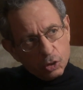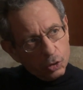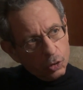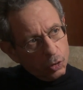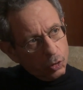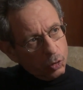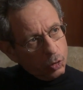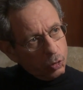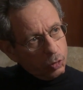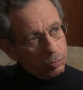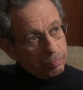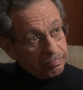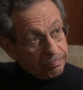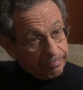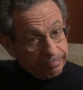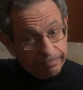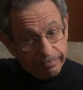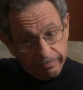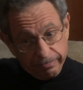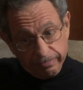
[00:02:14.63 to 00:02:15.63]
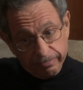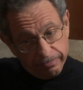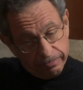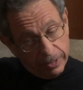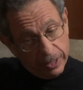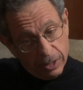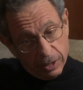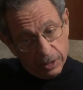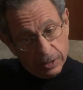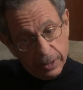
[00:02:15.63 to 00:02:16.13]
two
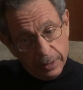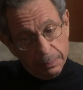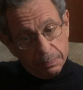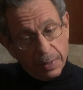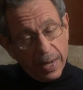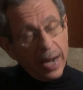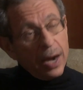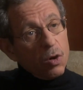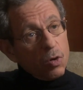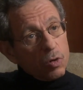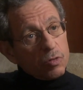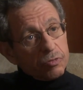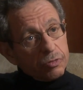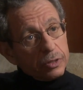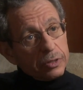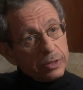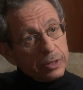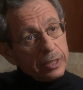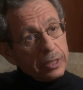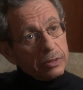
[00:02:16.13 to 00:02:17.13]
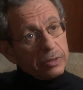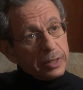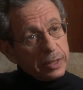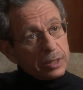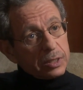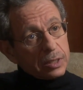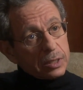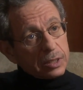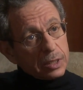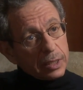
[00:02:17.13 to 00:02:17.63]
fairly powerful
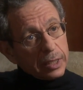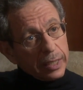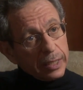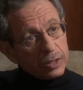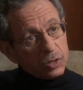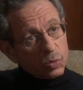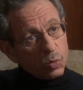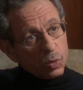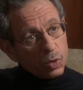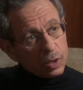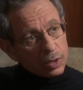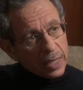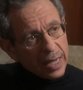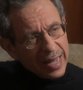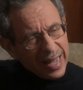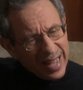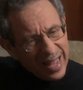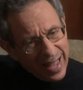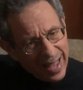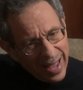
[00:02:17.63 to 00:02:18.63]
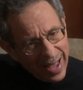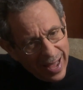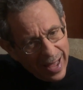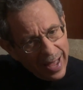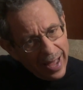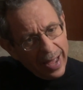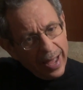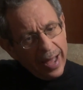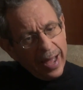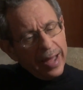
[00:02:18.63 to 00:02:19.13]
theories in today's world.
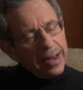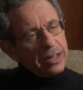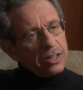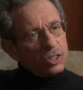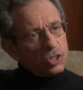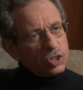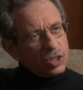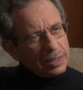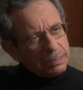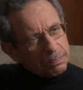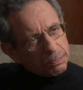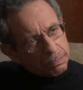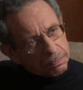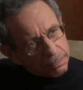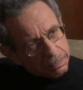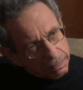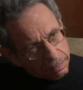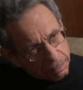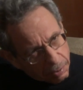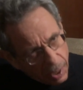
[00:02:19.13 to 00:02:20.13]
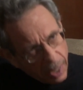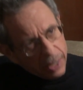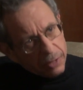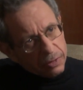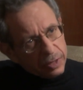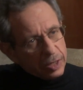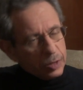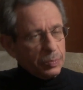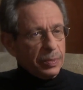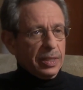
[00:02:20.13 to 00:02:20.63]
H how do you see
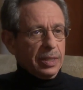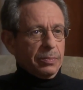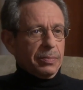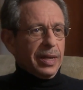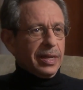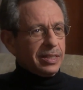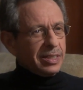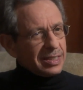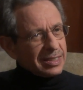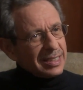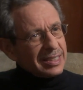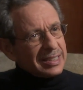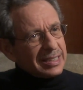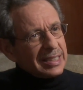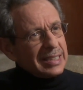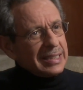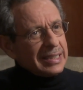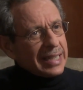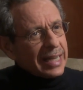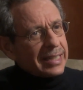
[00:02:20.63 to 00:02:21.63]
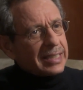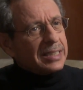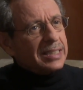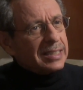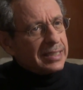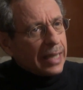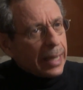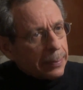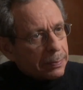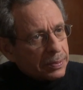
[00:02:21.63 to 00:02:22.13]
progress being made? Do you, do you see
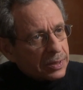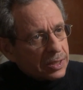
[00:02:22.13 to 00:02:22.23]
next oh,